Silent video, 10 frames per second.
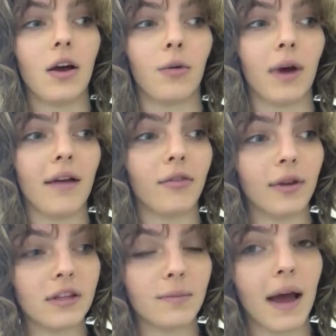
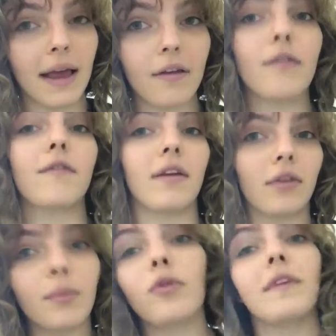Arrival is my
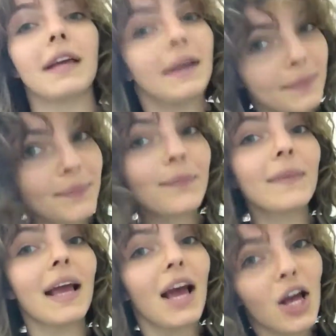favorite movie
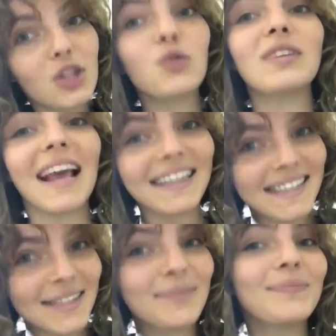to
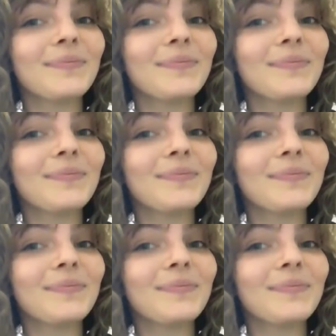date.